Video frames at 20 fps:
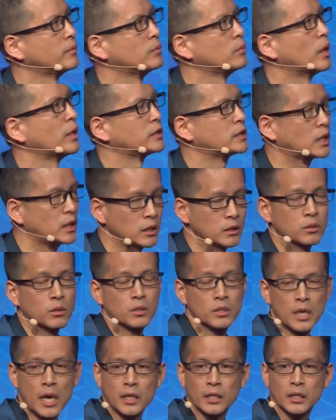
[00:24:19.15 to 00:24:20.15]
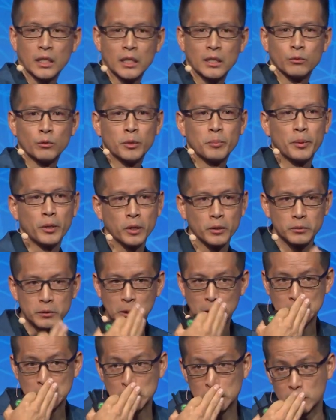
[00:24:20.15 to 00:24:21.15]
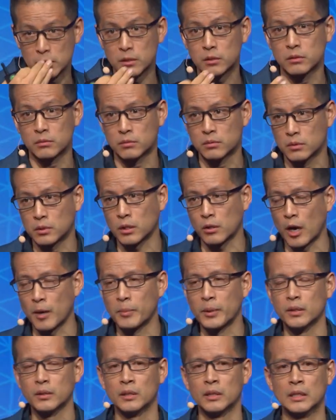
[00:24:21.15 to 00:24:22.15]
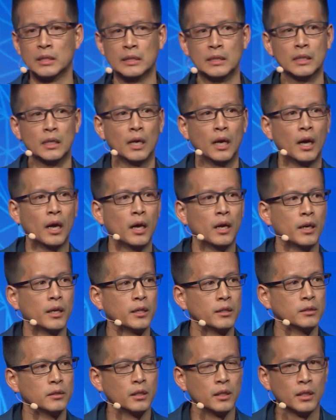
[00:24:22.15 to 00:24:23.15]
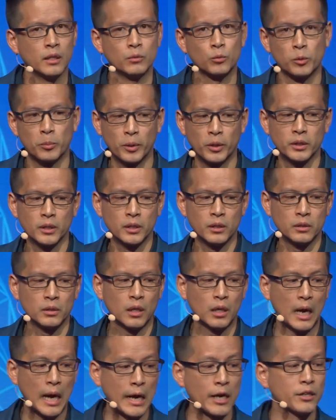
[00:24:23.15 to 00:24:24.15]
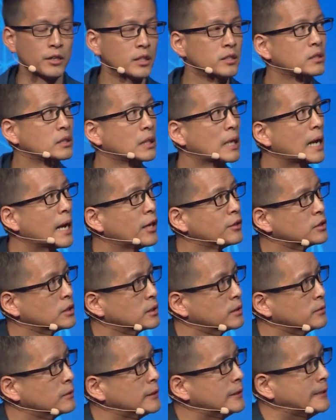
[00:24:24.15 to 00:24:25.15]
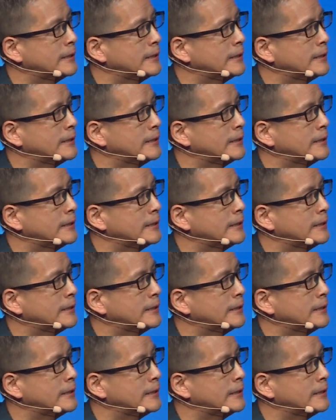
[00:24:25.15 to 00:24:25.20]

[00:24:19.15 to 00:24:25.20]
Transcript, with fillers: Well, it's getting torn down and getting rebuilt because it's decrepit, uh, and, and we're building higher density housing.